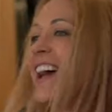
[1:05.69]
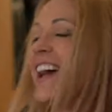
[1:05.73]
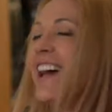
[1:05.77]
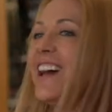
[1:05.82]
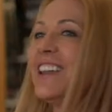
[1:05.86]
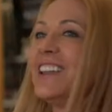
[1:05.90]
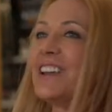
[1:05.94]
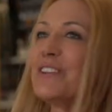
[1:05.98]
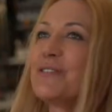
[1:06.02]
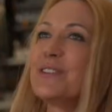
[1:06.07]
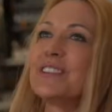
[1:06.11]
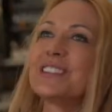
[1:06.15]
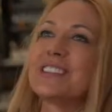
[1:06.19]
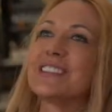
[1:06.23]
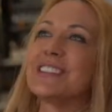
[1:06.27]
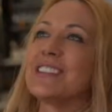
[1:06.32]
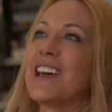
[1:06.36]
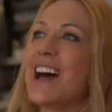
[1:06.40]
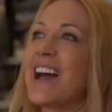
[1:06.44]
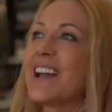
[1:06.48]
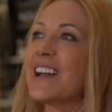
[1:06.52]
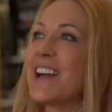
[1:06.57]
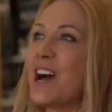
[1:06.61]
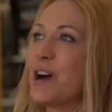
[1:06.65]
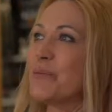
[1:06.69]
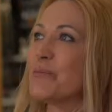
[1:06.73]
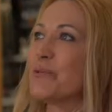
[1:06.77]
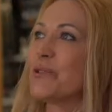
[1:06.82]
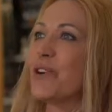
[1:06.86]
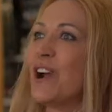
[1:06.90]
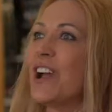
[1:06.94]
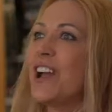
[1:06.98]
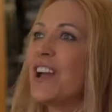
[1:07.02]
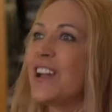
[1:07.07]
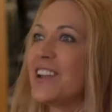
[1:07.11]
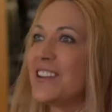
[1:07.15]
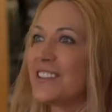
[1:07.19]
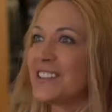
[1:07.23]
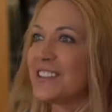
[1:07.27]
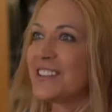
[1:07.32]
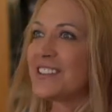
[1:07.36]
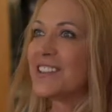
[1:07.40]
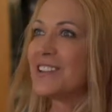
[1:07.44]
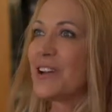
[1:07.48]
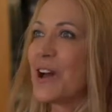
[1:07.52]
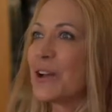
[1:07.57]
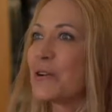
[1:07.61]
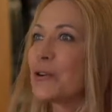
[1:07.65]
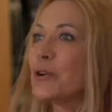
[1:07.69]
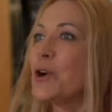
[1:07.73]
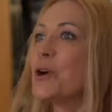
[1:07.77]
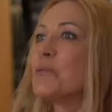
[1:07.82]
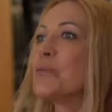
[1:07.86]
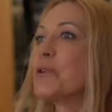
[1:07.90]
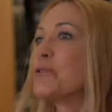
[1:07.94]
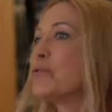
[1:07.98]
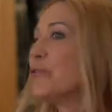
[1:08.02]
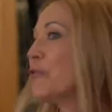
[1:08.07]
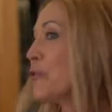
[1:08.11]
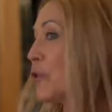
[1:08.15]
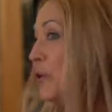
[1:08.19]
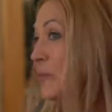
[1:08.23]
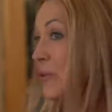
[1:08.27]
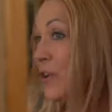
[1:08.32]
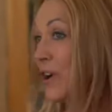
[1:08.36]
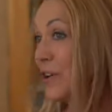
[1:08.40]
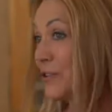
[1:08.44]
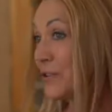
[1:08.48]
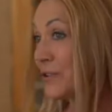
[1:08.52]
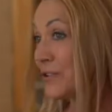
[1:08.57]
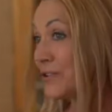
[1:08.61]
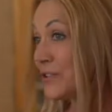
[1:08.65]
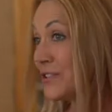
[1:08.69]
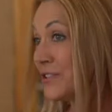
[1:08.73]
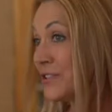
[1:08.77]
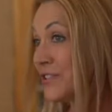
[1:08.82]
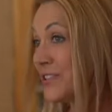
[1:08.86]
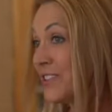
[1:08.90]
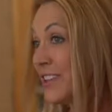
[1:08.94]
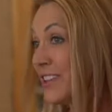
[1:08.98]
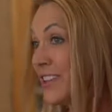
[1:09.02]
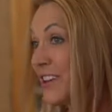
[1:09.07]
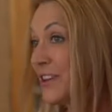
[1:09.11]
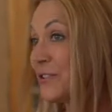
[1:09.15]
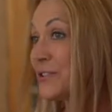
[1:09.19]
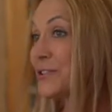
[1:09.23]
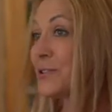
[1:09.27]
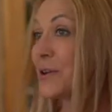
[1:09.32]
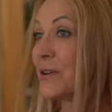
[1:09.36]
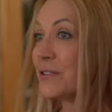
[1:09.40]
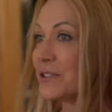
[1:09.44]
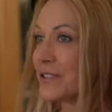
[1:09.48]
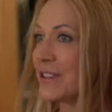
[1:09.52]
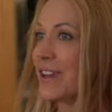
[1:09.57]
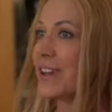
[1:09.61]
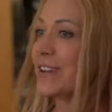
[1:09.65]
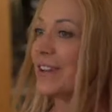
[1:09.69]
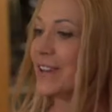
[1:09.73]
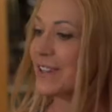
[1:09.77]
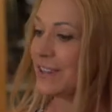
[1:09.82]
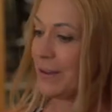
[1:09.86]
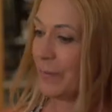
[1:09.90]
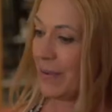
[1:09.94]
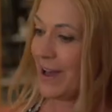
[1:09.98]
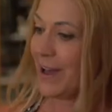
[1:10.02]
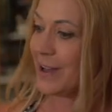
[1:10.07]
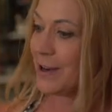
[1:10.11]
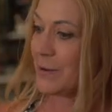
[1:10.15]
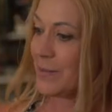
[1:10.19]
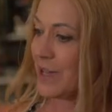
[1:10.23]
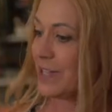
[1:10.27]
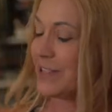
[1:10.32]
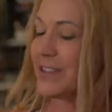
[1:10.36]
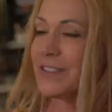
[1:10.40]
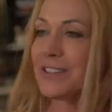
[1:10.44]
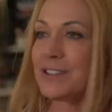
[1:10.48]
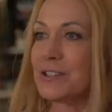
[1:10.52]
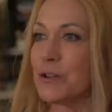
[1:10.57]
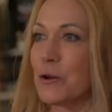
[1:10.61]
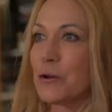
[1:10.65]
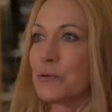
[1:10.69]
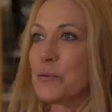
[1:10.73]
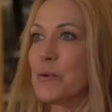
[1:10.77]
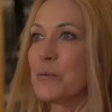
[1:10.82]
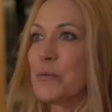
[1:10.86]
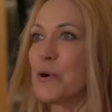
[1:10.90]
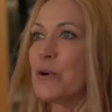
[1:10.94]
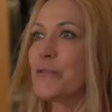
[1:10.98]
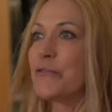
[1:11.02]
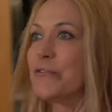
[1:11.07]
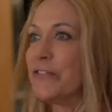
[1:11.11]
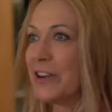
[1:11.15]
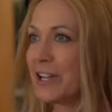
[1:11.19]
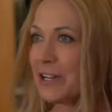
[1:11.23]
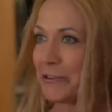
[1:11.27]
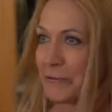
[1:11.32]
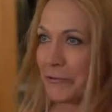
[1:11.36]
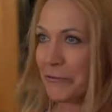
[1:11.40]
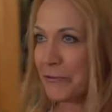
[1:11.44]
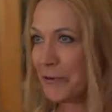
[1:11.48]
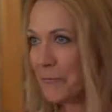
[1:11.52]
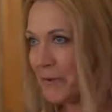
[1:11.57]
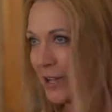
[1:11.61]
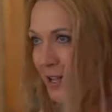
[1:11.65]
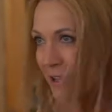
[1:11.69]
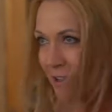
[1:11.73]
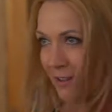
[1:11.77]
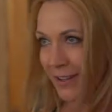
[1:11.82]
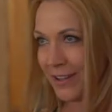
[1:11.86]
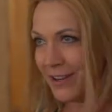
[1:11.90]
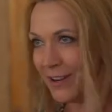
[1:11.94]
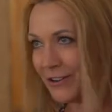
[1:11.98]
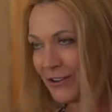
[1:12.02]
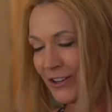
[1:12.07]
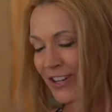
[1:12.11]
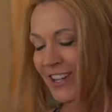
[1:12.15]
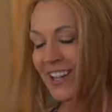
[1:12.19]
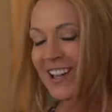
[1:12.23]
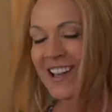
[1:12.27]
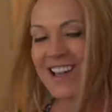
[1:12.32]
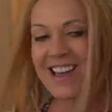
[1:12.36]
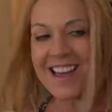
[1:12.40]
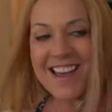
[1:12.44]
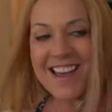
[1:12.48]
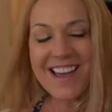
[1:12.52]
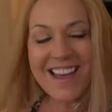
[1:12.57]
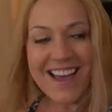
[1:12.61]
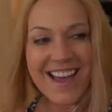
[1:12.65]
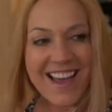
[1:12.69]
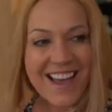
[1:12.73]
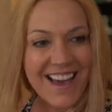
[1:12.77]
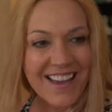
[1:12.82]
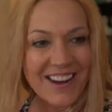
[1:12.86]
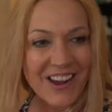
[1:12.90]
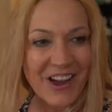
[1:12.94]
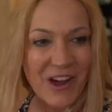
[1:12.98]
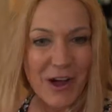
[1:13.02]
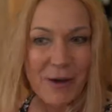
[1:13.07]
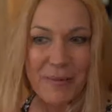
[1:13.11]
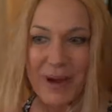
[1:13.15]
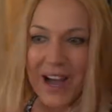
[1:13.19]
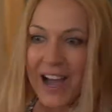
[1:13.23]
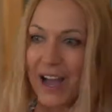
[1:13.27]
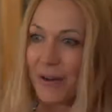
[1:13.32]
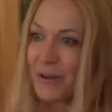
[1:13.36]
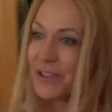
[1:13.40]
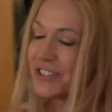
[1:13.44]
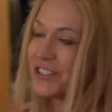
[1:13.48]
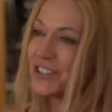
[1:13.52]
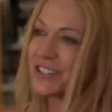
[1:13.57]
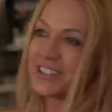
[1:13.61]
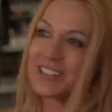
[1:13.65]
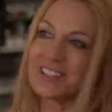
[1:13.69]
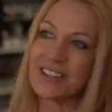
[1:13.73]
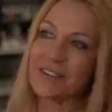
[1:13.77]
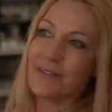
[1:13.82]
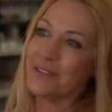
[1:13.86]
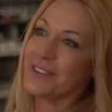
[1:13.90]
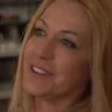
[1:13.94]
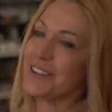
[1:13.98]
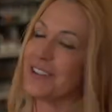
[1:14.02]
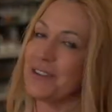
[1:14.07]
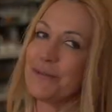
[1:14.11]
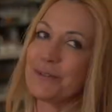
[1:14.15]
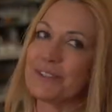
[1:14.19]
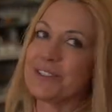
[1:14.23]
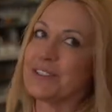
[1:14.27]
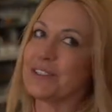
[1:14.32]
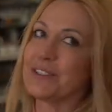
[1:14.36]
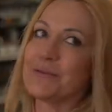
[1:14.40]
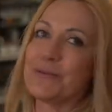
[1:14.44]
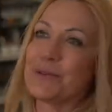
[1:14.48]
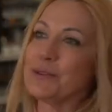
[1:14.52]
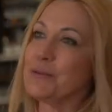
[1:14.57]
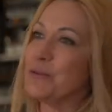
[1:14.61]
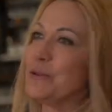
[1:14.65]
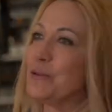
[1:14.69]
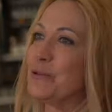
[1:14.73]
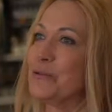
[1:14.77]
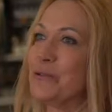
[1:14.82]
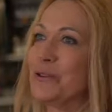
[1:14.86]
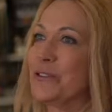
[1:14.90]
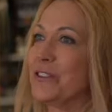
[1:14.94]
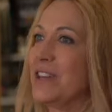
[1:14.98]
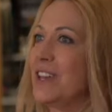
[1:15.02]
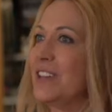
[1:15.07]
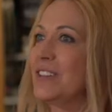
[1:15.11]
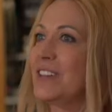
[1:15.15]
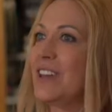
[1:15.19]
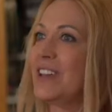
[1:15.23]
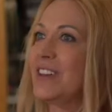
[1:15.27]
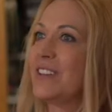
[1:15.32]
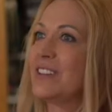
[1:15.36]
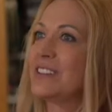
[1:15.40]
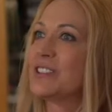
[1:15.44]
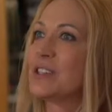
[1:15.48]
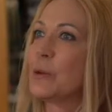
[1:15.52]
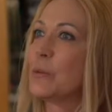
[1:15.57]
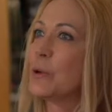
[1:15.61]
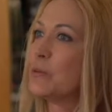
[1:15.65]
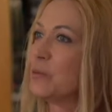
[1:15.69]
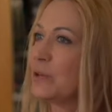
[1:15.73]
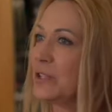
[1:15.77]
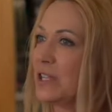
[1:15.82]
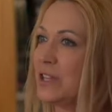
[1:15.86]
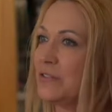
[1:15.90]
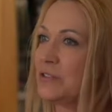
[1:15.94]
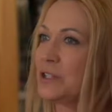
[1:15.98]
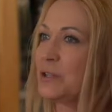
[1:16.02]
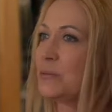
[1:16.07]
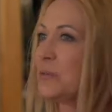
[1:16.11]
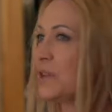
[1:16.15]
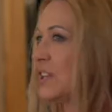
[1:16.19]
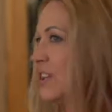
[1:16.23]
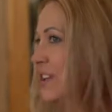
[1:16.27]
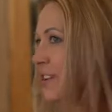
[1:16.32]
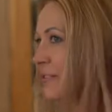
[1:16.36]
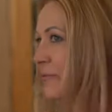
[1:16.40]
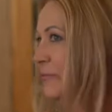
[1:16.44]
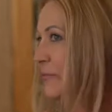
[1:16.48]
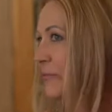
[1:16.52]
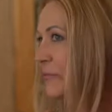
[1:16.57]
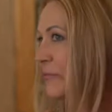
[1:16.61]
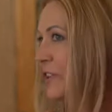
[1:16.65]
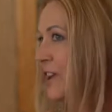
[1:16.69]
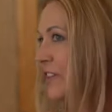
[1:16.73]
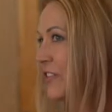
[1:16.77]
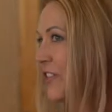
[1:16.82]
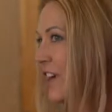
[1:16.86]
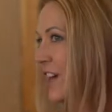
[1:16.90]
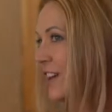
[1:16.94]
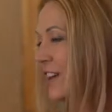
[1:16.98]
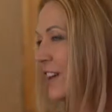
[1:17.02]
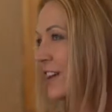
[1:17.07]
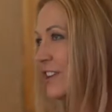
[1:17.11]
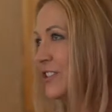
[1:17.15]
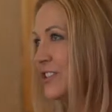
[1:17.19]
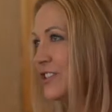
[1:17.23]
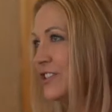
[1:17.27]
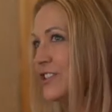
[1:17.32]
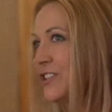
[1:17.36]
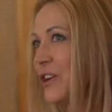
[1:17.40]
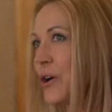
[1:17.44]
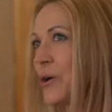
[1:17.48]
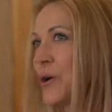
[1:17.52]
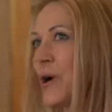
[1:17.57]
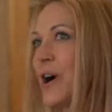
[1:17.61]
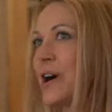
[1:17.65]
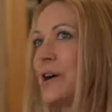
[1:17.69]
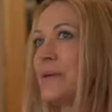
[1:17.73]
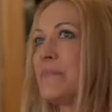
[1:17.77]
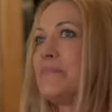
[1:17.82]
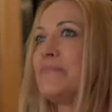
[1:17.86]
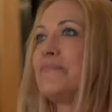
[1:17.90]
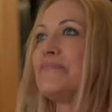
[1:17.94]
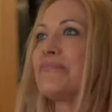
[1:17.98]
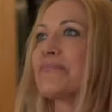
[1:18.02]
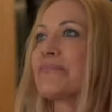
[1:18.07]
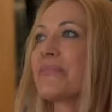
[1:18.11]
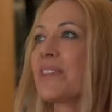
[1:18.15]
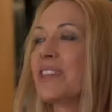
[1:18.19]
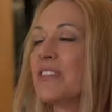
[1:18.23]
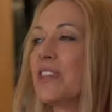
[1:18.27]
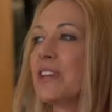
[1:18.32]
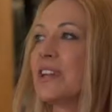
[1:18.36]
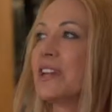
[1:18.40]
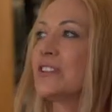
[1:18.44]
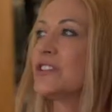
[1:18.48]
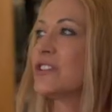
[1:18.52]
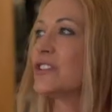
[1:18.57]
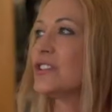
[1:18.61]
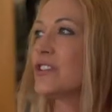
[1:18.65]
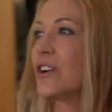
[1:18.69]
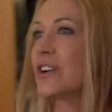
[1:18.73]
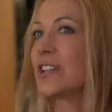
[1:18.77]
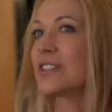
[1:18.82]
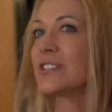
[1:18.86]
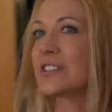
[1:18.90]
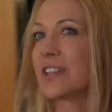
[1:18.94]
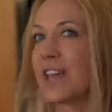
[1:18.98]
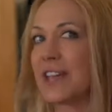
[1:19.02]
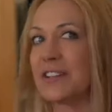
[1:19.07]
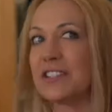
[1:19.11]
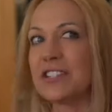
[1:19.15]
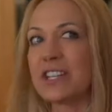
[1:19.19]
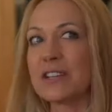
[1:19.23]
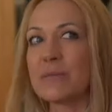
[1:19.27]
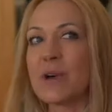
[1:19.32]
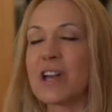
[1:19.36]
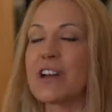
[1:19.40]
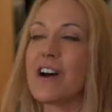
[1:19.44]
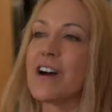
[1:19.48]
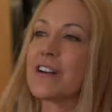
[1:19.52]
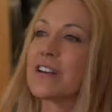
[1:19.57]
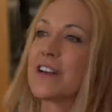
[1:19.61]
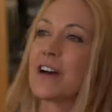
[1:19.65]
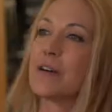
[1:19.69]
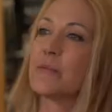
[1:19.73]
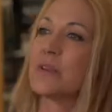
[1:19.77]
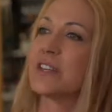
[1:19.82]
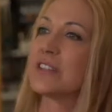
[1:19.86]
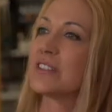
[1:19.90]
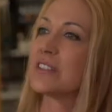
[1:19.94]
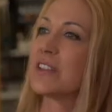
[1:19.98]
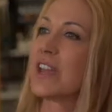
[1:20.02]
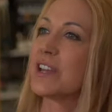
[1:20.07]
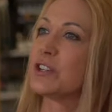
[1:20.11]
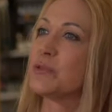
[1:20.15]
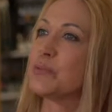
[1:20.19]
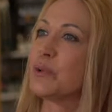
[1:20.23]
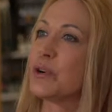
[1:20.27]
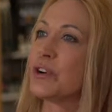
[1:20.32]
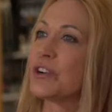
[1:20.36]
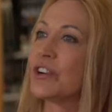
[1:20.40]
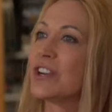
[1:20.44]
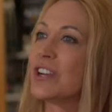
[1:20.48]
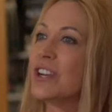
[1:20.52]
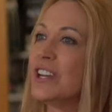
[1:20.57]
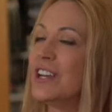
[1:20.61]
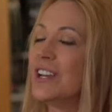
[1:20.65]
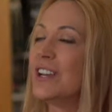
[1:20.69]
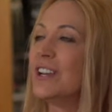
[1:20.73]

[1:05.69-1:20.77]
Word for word: and it was, I got praise. You know, I grew up with four brothers, you know, so I was kind of like the bottom end of the totem pole fighting for my, you know. And um, I was just, it, it, was just the most beautiful thing that someone believed in me at that age. So um, then I just started sketching. My aunt got me a sketchbook